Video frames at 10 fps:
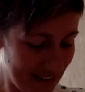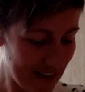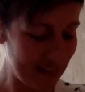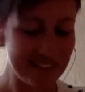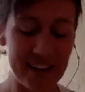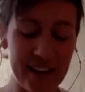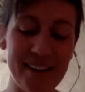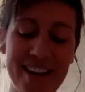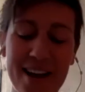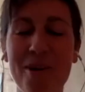uh,
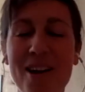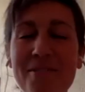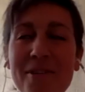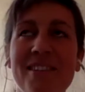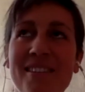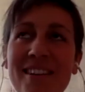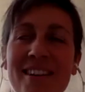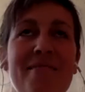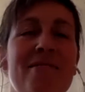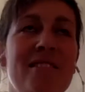yeah, one question that
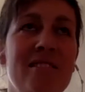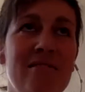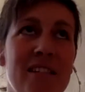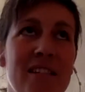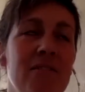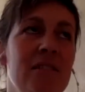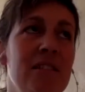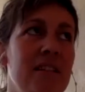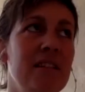I wanted to ask you is